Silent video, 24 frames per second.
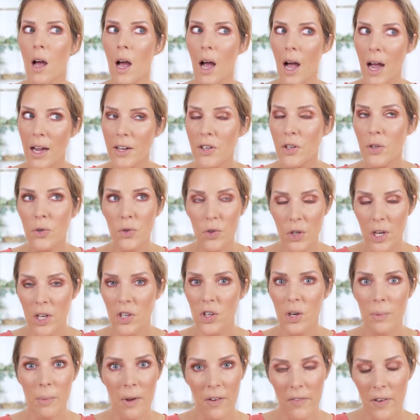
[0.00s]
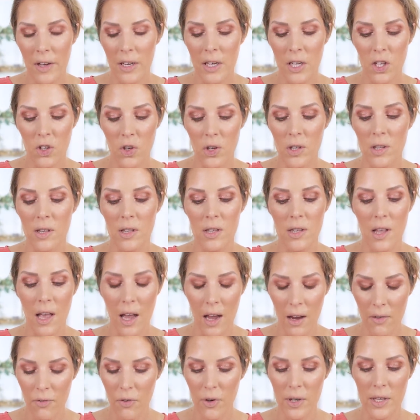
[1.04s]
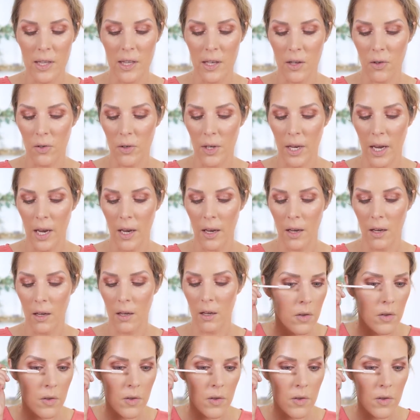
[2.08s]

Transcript: I do change up my foundations every single day.